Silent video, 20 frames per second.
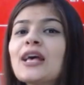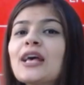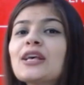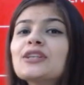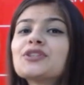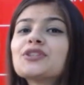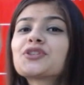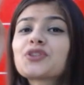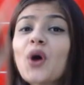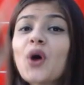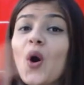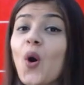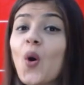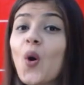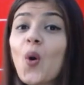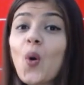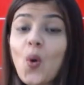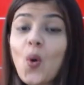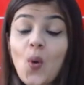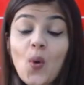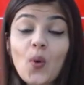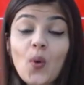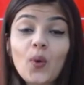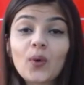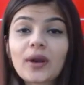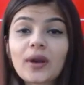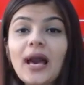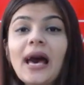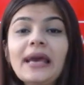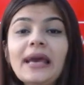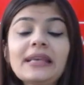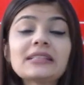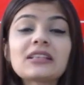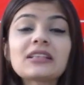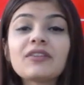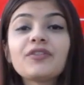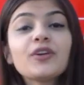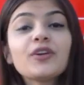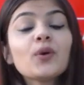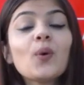So, guys,
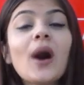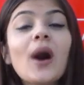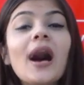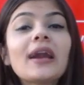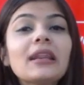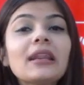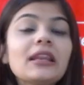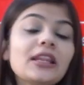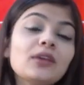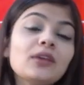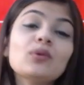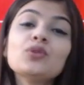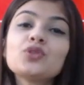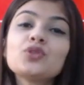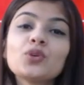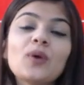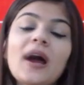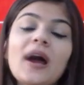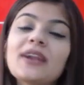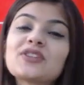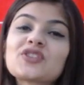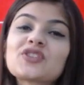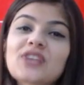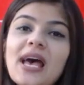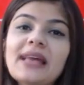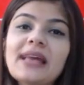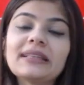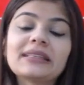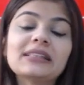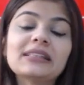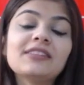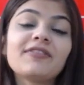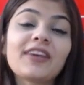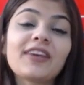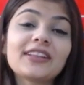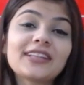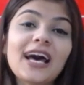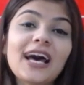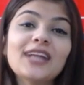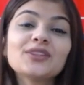if you are new to our channel,
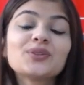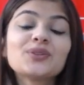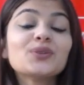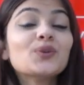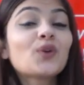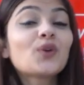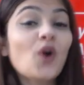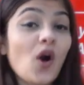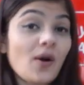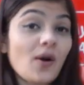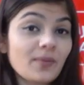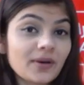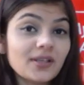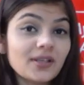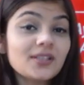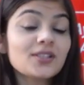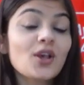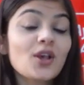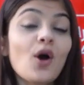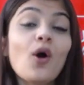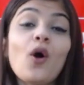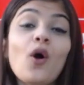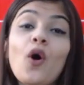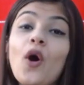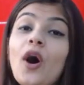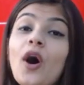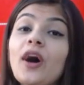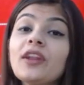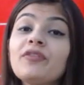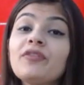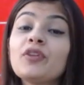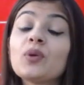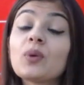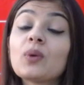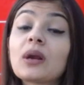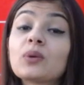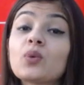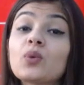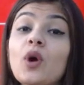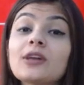Vedantu Commerce, or if you
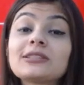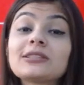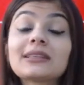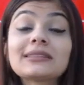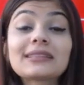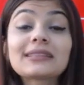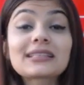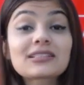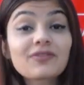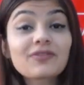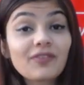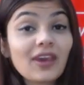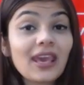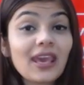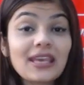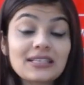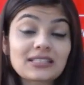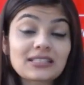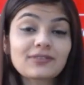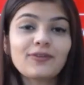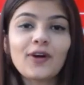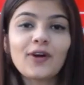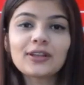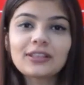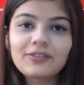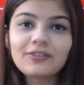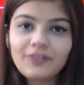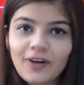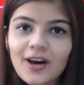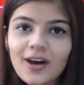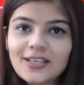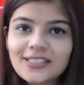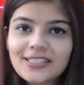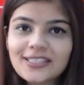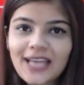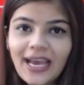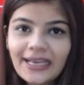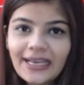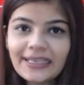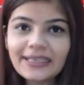are watching this phase for the first
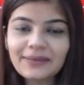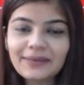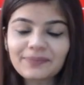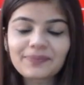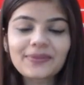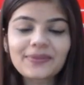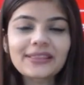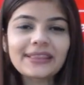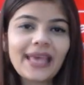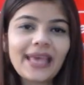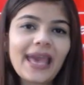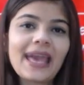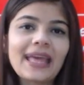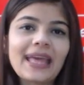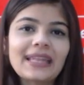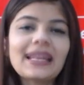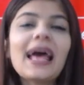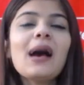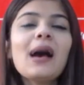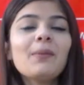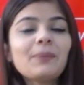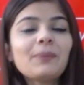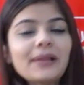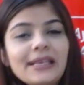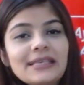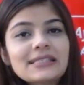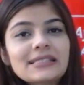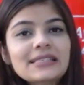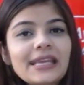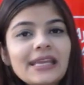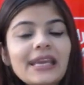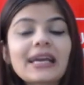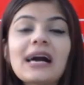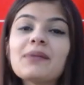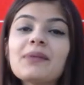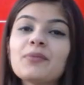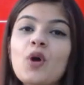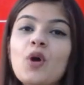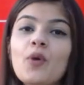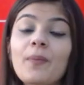time, then please take
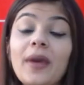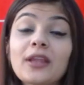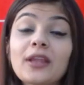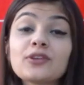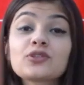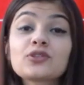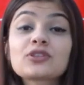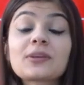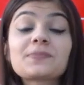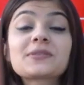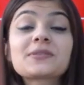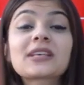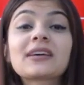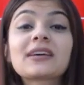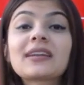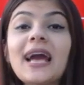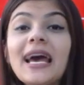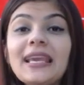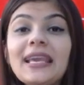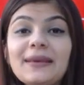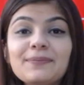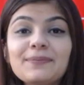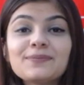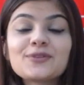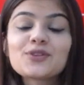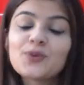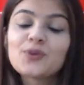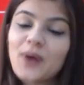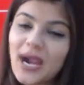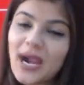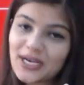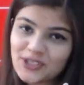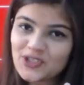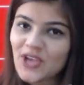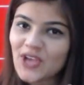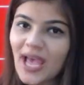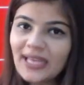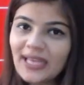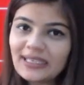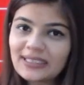a moment to subscribe to our
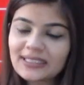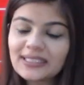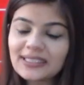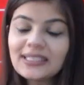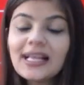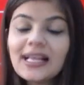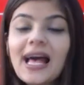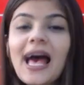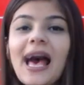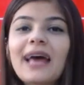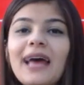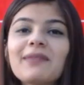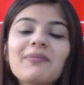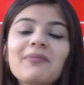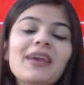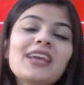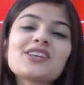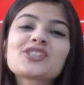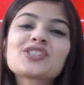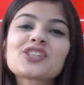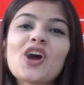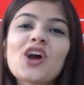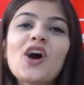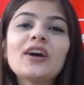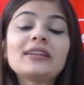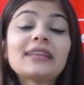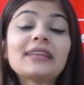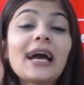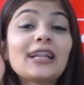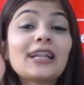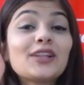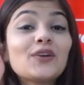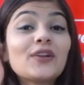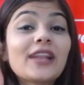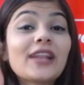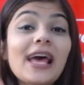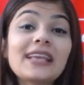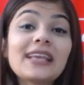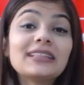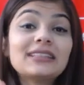channel and make sure that you
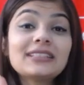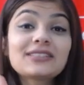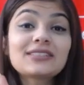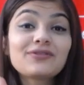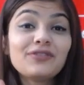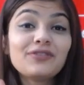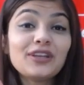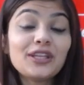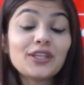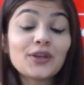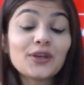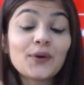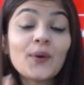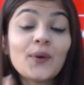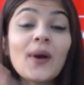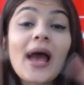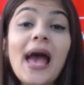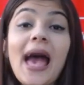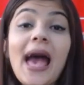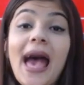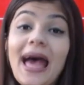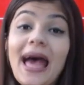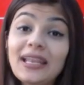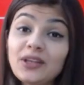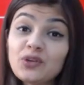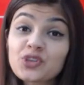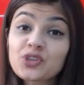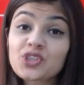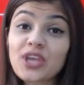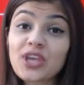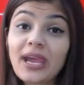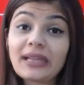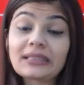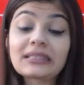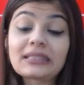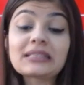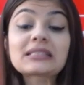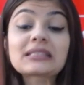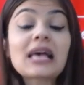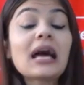like this video and you share
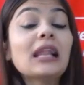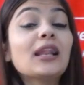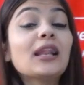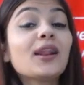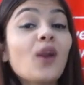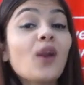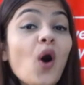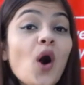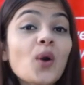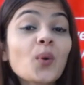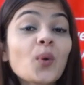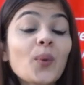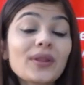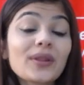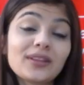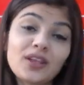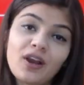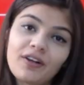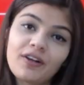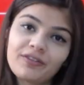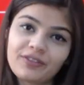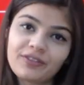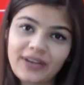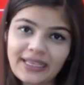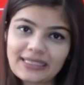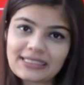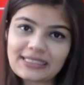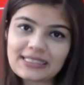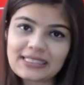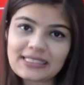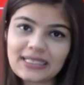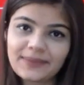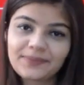this along with your friends.